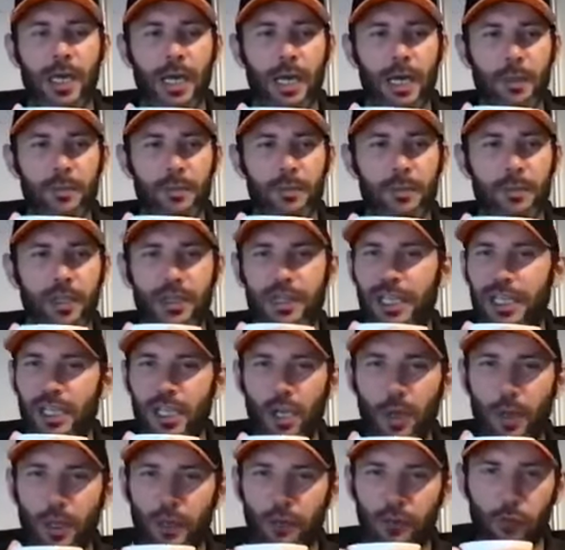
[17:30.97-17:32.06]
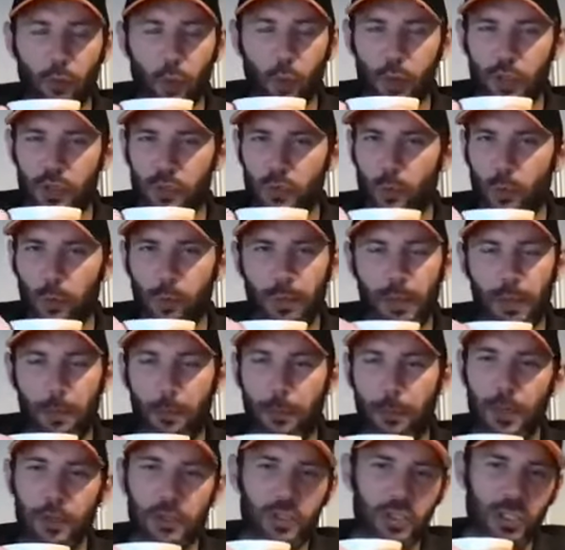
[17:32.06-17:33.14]
Um, so I think going forwards, we'll, uh,
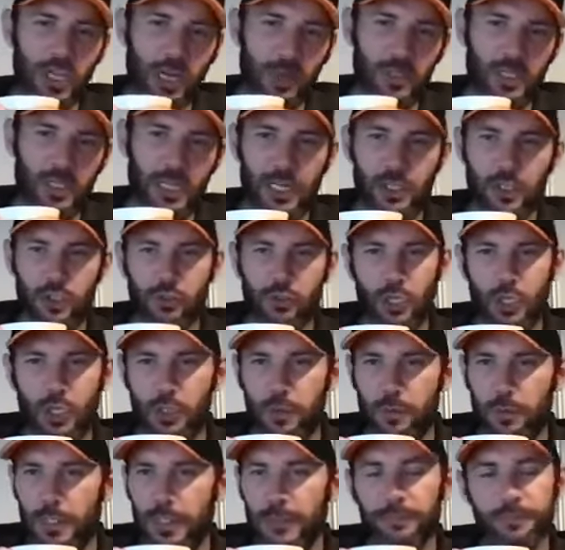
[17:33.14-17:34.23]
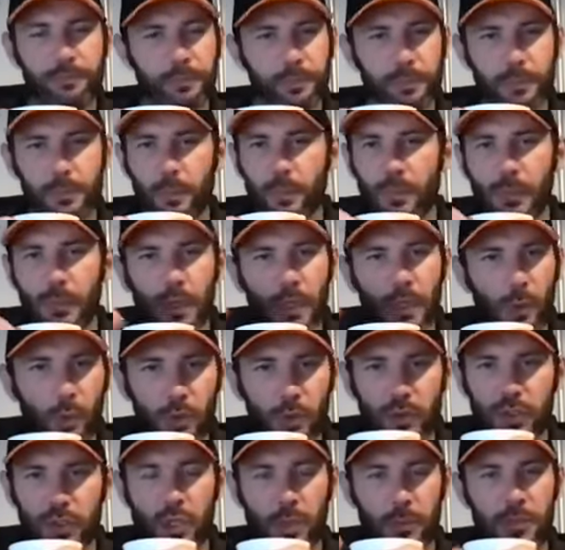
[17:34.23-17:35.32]
both Shepton and Shrewsbury
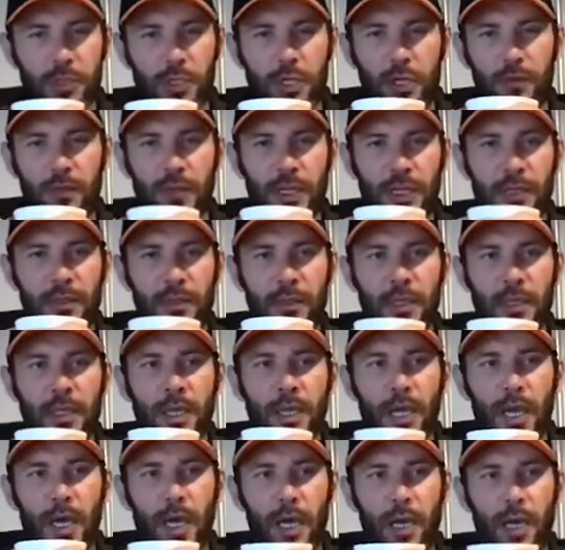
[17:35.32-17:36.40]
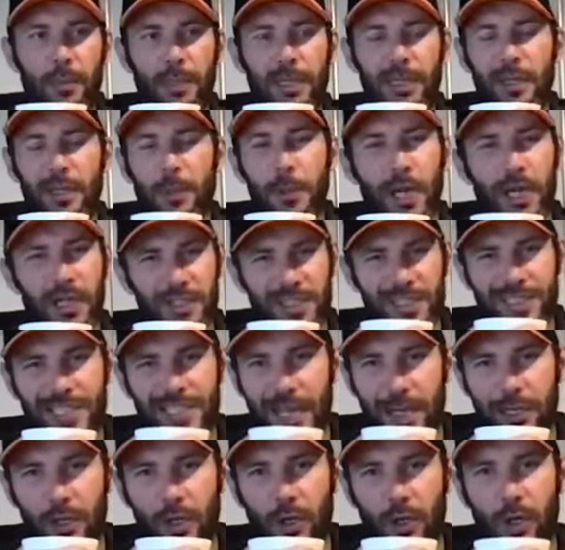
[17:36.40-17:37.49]
will stop serving um, in the bars at
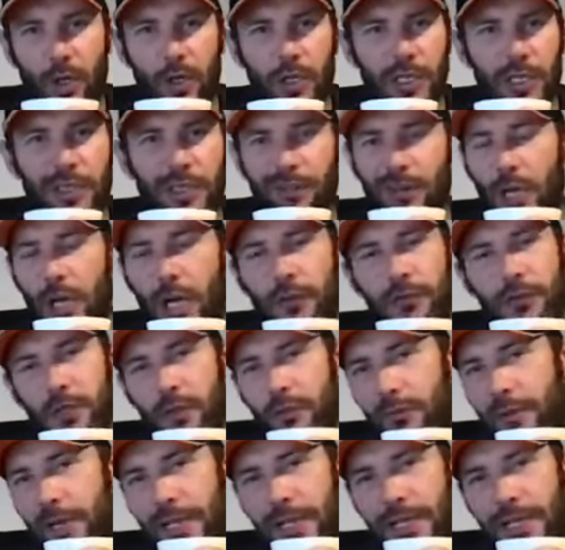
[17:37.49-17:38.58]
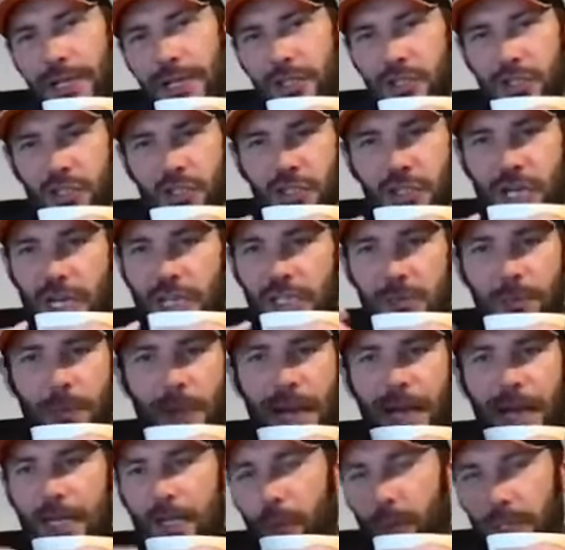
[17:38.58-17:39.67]
ten o'clock, even after the regulations change
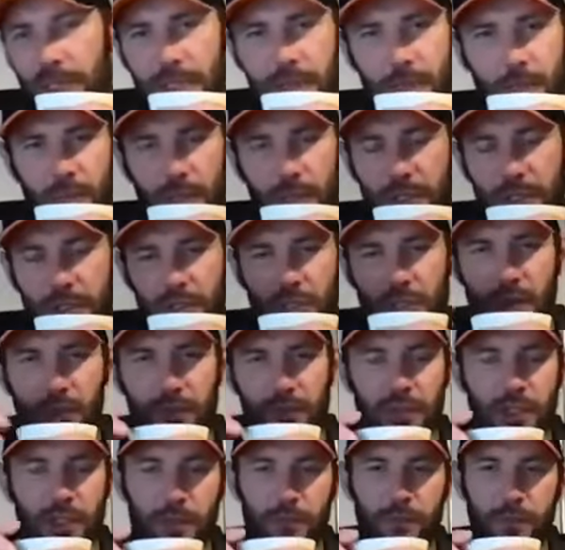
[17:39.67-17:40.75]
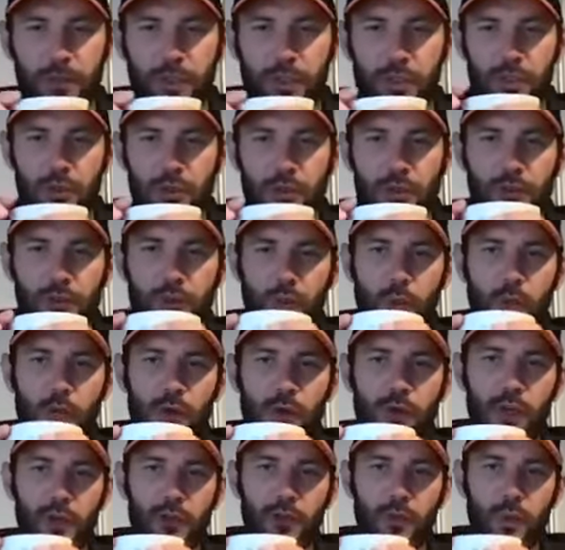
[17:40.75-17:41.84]
back, and we can we can serve to, to sort of
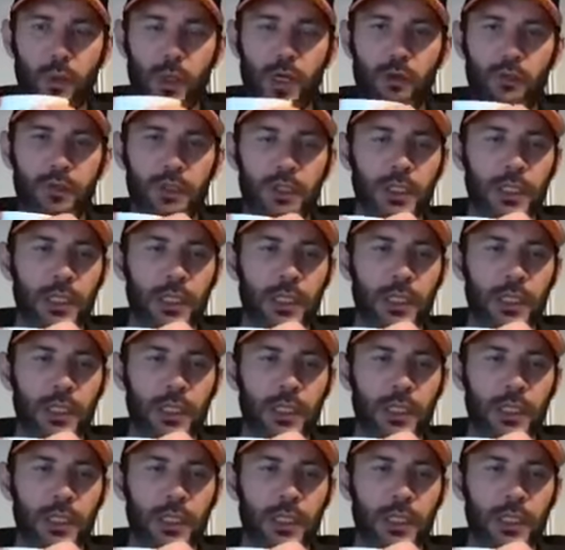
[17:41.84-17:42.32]
twelve half twelve.